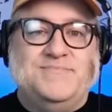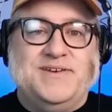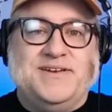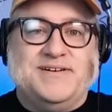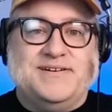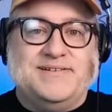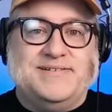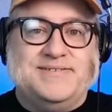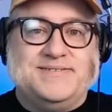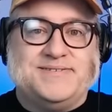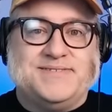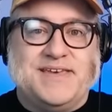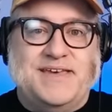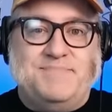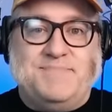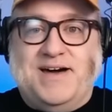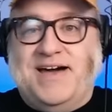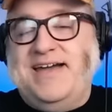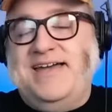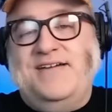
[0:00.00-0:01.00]
because they
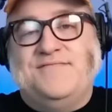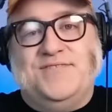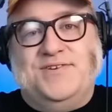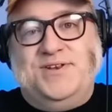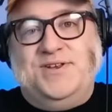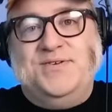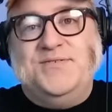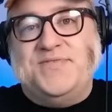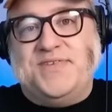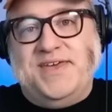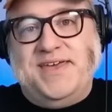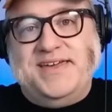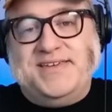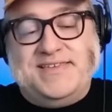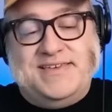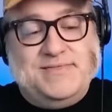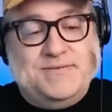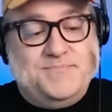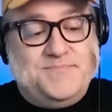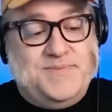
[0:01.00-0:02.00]
buy every new thing,
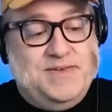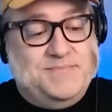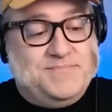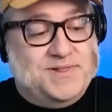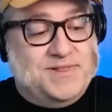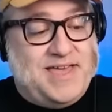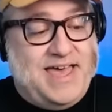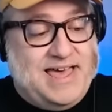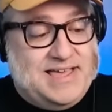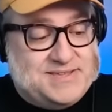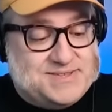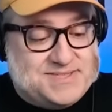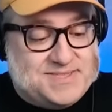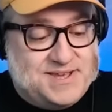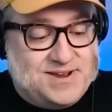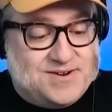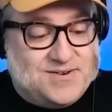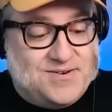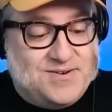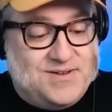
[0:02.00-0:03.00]
and then the people, as
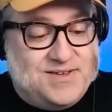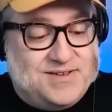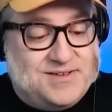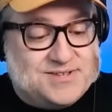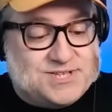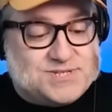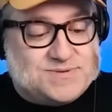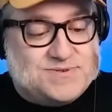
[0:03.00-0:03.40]
their uh,